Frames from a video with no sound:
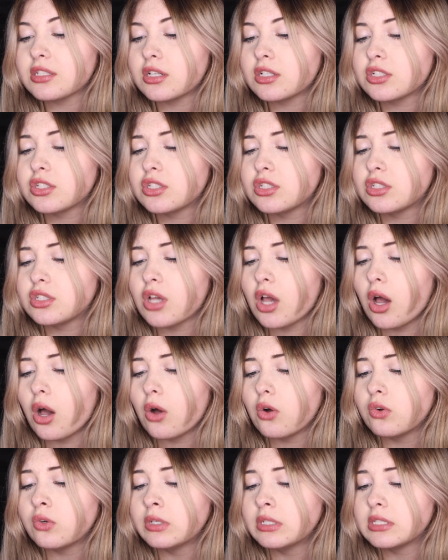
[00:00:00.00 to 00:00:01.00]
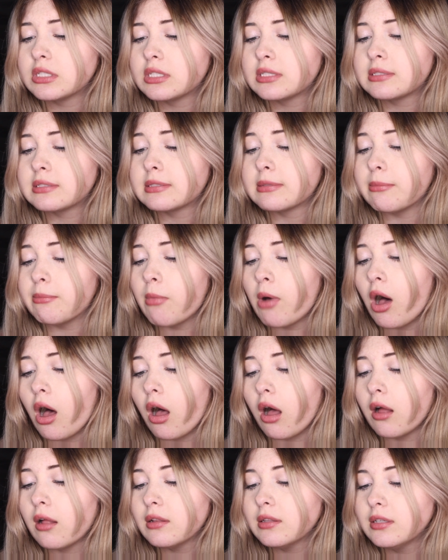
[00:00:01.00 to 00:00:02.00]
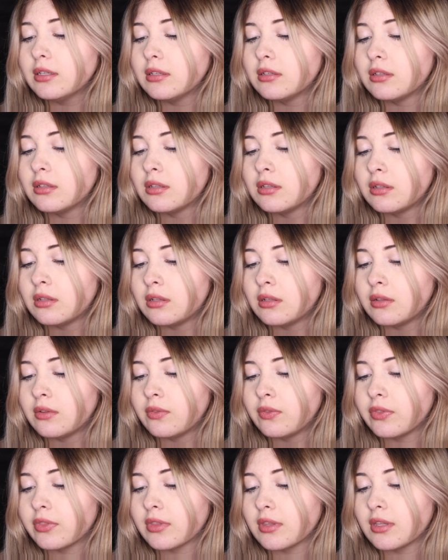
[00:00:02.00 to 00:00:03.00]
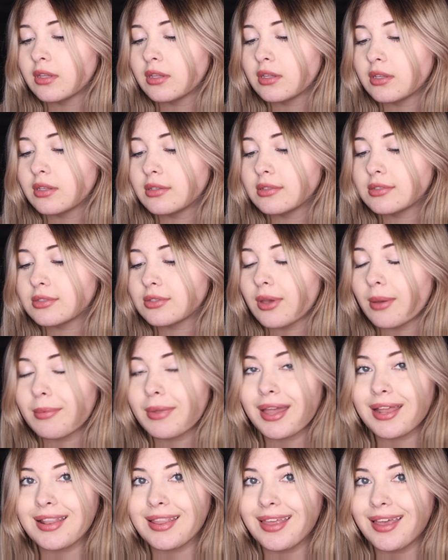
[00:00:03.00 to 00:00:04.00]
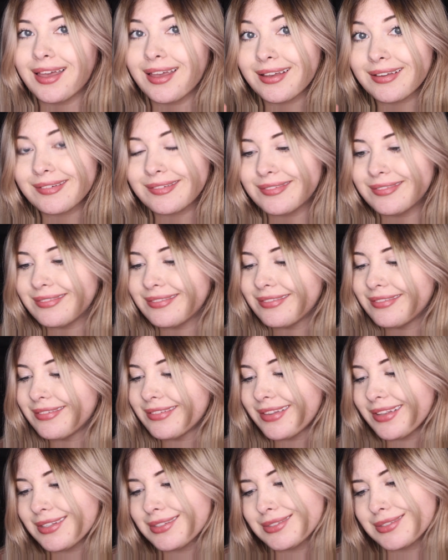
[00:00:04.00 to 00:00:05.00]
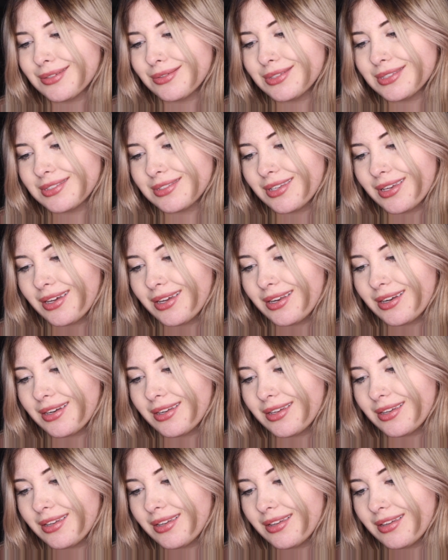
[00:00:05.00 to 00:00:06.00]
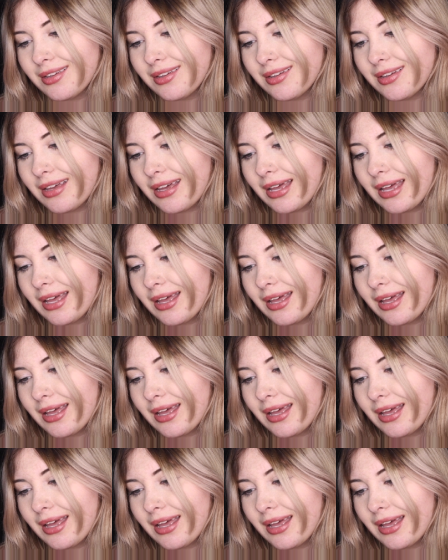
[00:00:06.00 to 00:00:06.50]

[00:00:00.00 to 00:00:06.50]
are so small. So I'm kind of like, oh, that's so exciting.